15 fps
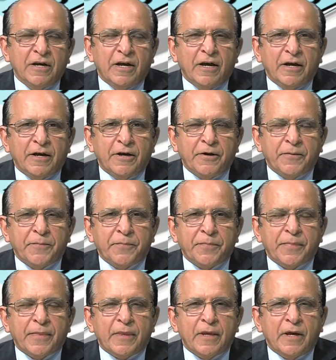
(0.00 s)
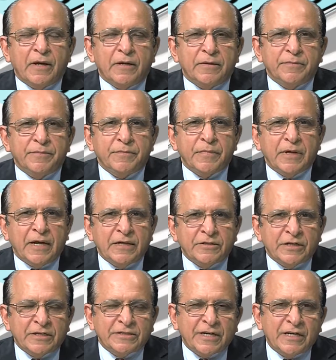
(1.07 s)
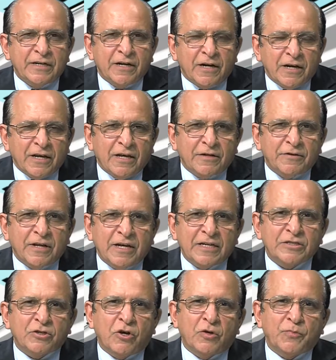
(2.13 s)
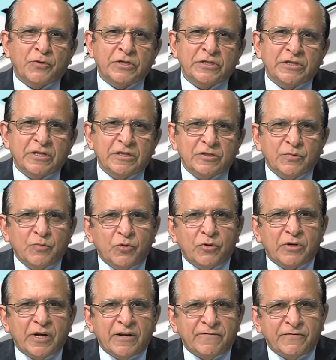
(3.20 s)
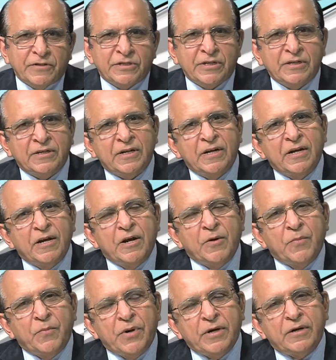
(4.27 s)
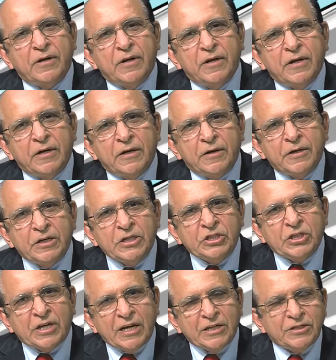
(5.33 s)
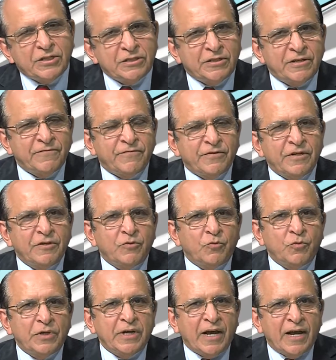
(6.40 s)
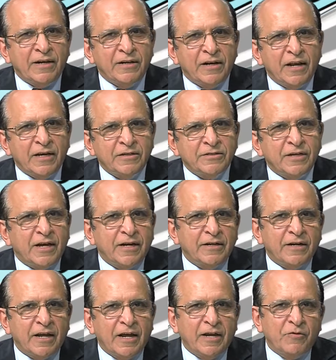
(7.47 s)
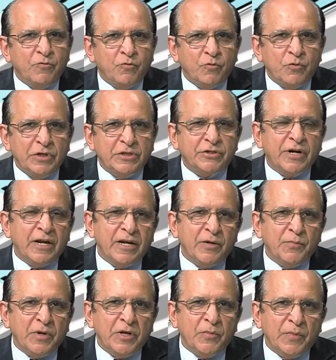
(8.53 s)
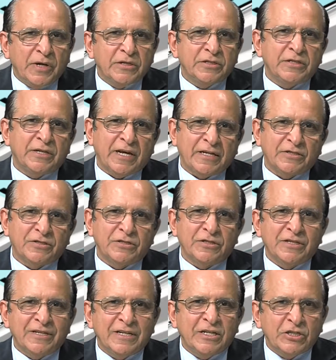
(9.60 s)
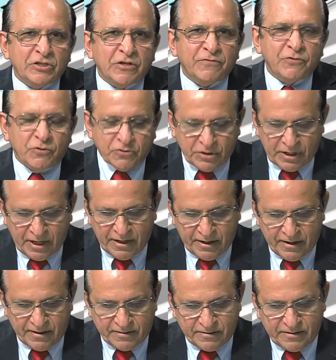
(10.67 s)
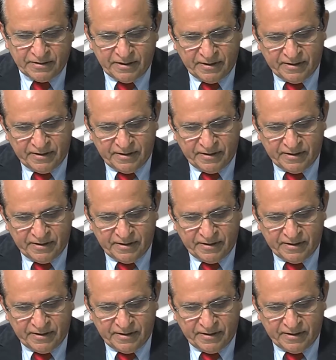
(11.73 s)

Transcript: As I said earlier, S corporation is more efficient, but each case is different. We analyze that and we try and minimize taxes in each of those areas.